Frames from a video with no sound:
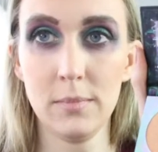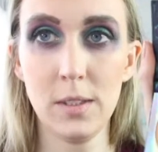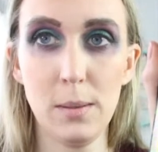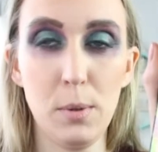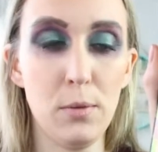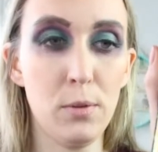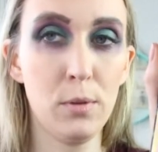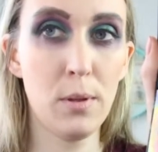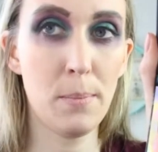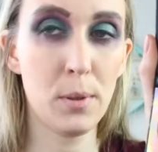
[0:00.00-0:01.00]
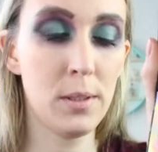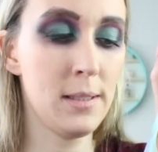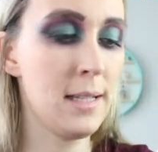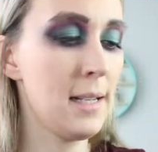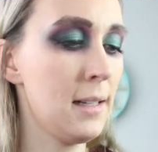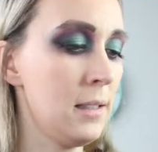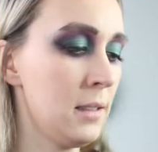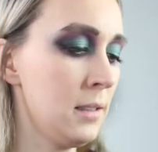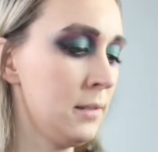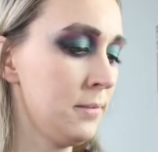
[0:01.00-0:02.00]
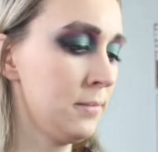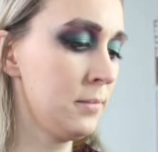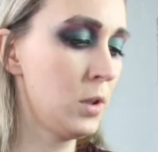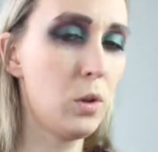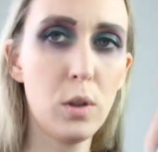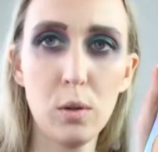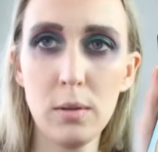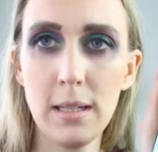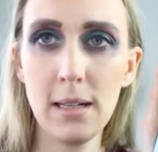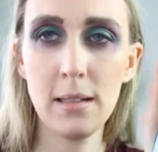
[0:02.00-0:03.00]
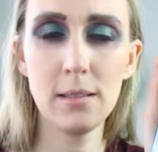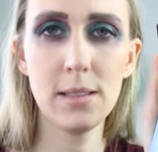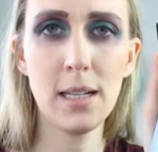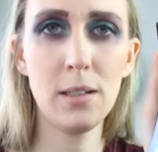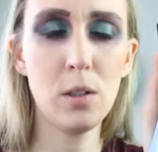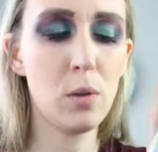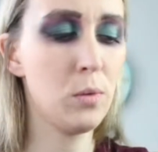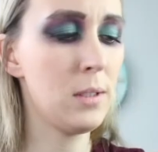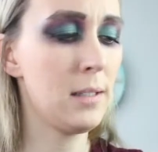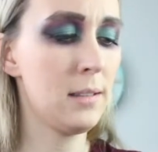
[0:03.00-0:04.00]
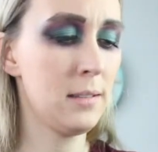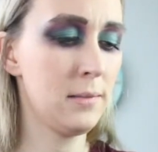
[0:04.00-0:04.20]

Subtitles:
It's a beautiful bronzy colour, or goldy, sun gold colour.